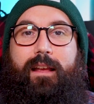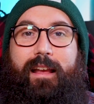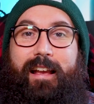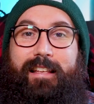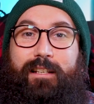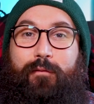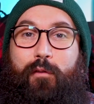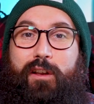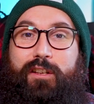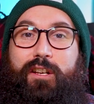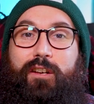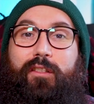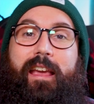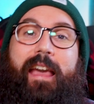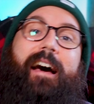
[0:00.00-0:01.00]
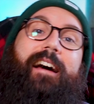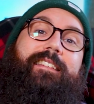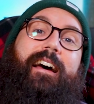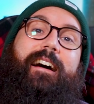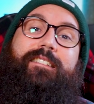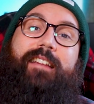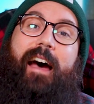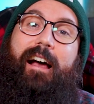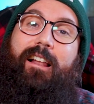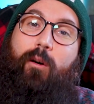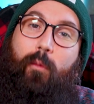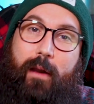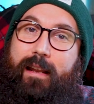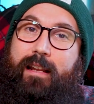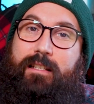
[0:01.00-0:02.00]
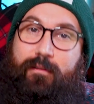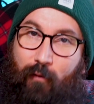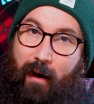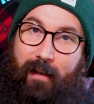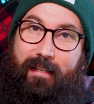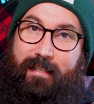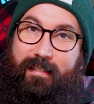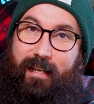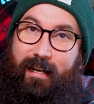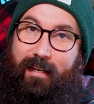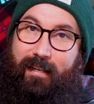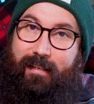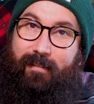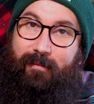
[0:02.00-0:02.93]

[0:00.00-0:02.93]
It's official, the countdown to Halloween has finally started.